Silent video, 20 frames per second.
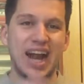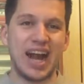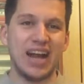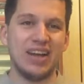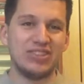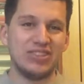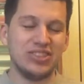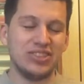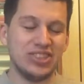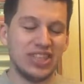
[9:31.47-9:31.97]
I
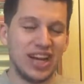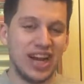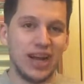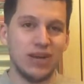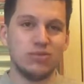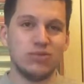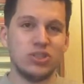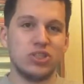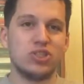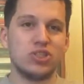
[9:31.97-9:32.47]

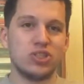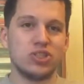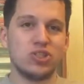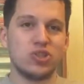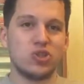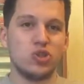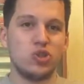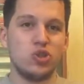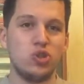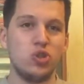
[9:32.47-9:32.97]
I'm just
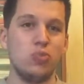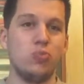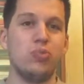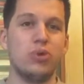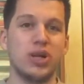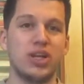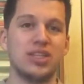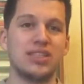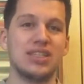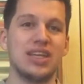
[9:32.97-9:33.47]
super
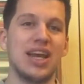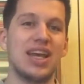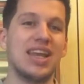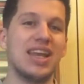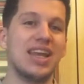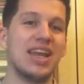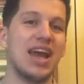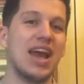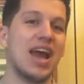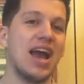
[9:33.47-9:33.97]

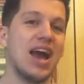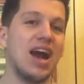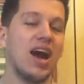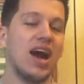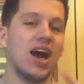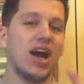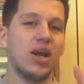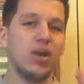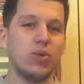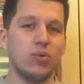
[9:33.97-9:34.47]
excited.
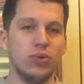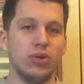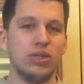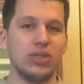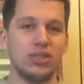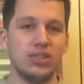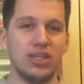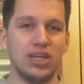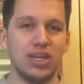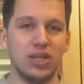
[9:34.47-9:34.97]
I don't want
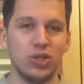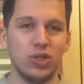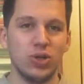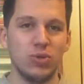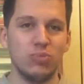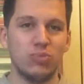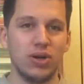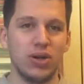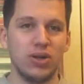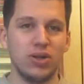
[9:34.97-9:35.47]
to tell you
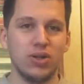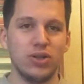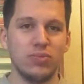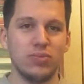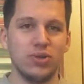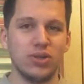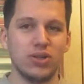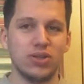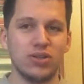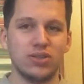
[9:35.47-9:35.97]
about it
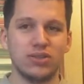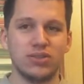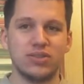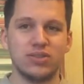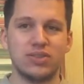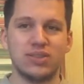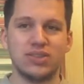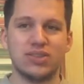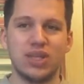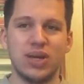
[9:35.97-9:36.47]

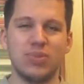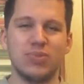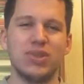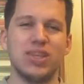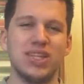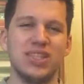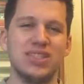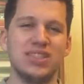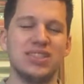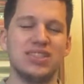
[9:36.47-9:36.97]
because
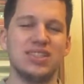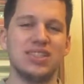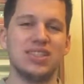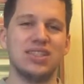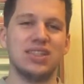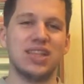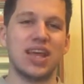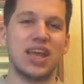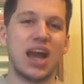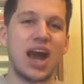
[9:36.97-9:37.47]
sometimes,
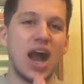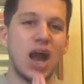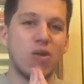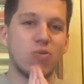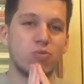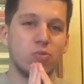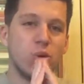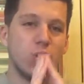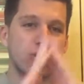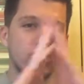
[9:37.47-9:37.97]
like, I
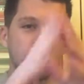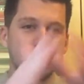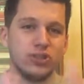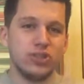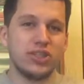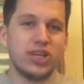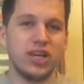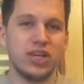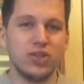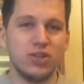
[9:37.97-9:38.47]
want to
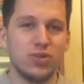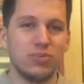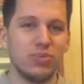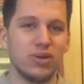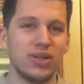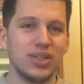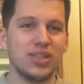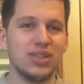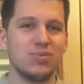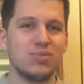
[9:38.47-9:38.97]
tell you
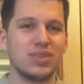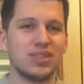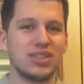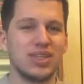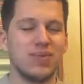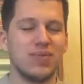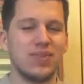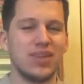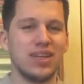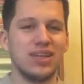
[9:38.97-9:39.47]
about it, but
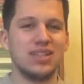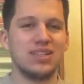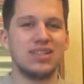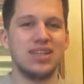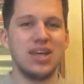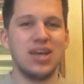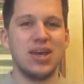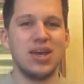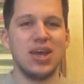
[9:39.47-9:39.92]
sometimes